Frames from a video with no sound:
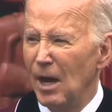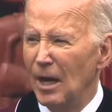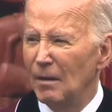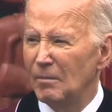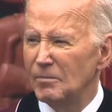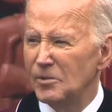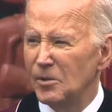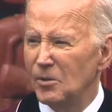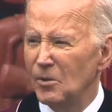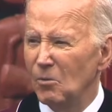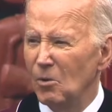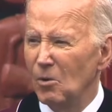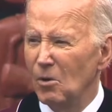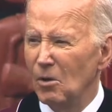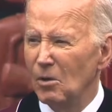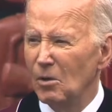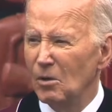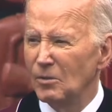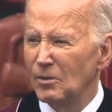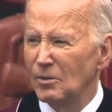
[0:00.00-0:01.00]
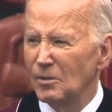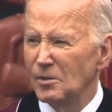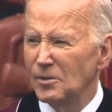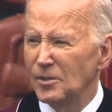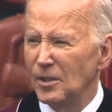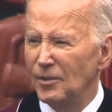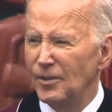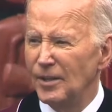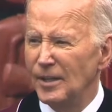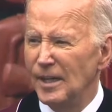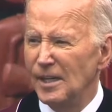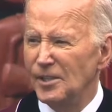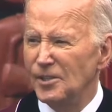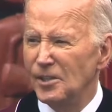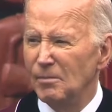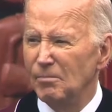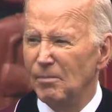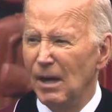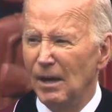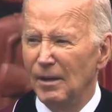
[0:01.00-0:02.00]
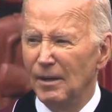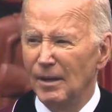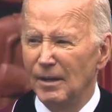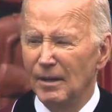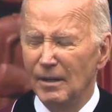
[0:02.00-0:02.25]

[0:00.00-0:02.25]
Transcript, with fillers: problems in the world, and there's nothing easy about